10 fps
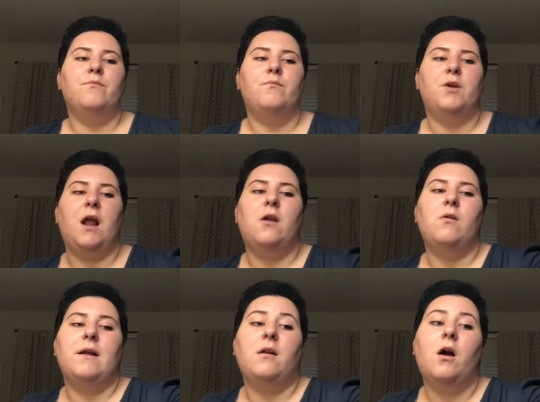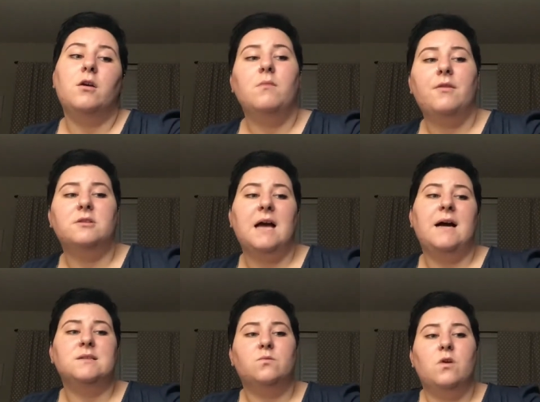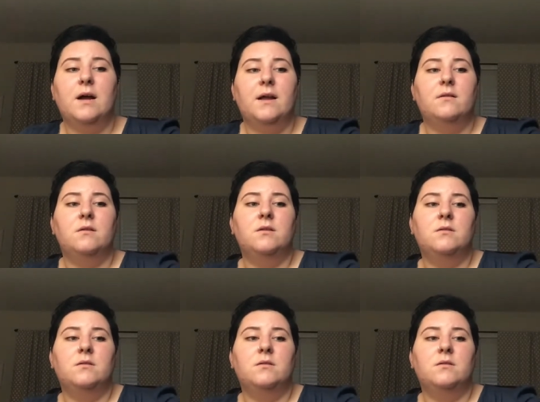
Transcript: but I know like Not Your Mother's has one.